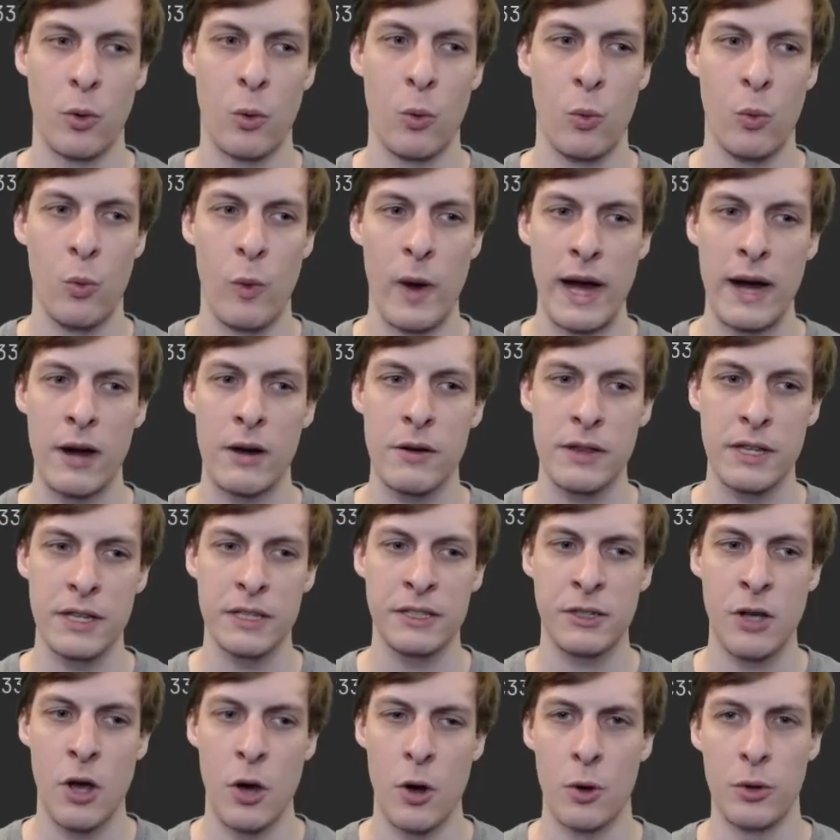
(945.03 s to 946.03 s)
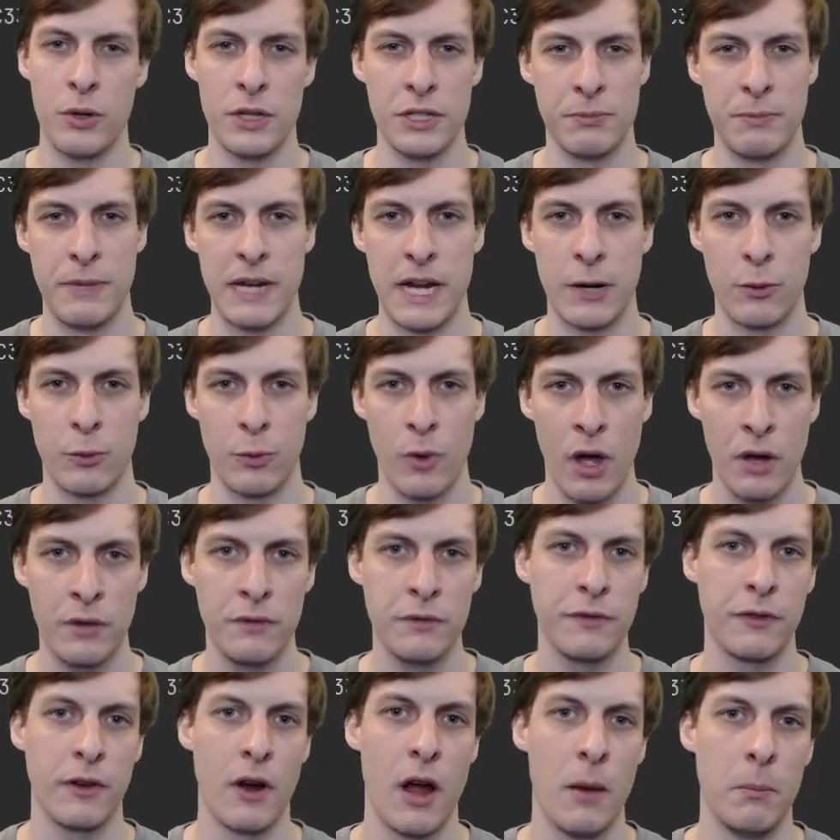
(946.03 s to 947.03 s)
where this code is being run
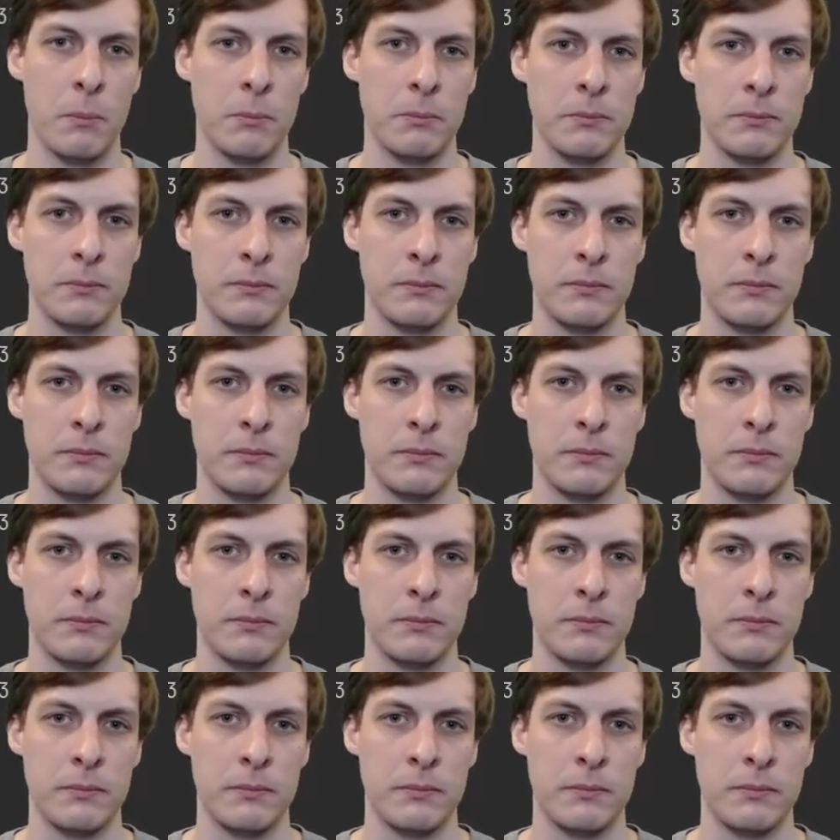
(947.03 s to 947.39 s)
from?